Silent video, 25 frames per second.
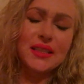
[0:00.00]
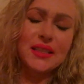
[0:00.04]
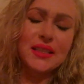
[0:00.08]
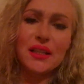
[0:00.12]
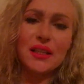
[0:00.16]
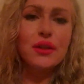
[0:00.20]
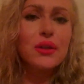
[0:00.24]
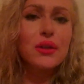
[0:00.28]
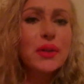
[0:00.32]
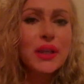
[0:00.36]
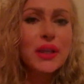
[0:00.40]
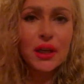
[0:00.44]

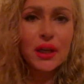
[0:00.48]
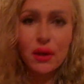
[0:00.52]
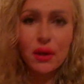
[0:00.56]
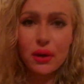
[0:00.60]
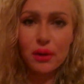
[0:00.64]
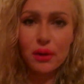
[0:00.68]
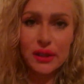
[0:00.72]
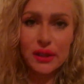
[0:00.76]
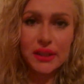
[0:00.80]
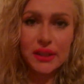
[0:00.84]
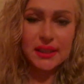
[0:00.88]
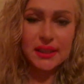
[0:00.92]
including a
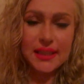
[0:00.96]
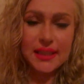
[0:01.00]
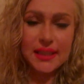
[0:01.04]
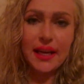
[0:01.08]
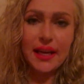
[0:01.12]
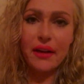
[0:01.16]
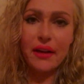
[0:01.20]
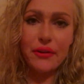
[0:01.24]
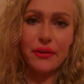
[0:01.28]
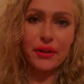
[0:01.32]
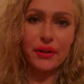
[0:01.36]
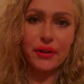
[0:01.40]
holistic
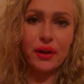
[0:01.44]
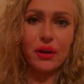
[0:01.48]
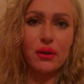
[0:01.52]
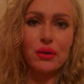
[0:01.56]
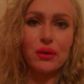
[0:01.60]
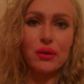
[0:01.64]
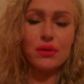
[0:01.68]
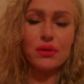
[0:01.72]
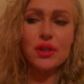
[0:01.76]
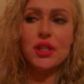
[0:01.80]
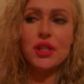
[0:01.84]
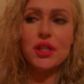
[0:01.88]
health
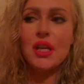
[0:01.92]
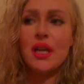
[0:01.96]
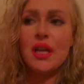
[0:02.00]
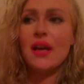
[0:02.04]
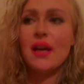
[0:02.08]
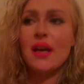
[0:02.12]
coach.